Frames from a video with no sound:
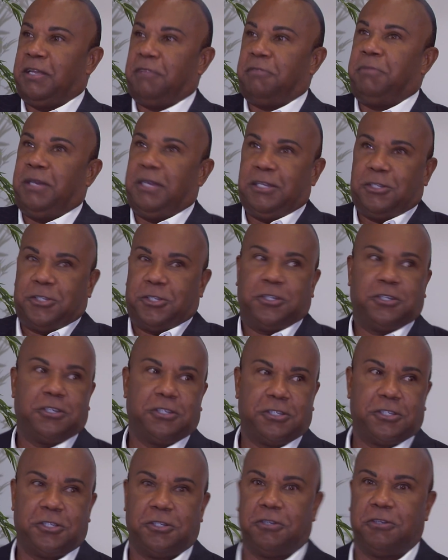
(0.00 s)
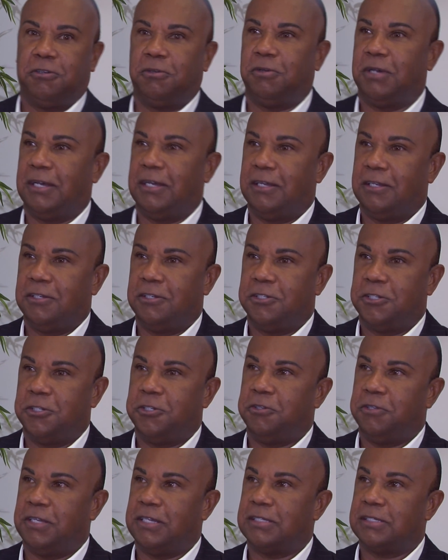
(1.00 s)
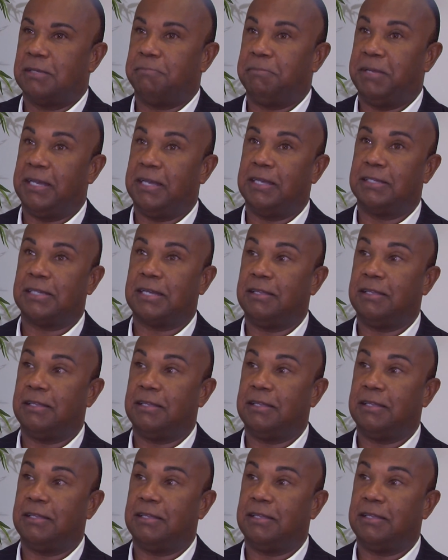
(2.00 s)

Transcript: beneath me to do this, because